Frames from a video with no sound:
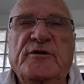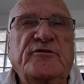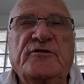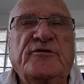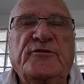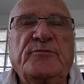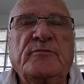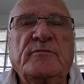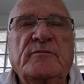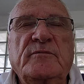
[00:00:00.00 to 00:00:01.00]

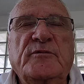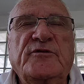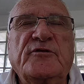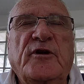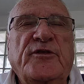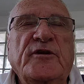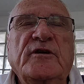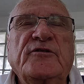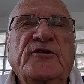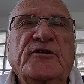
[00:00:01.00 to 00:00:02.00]
which I
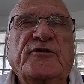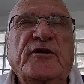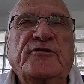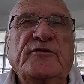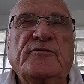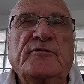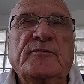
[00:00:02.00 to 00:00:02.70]
think is excessive.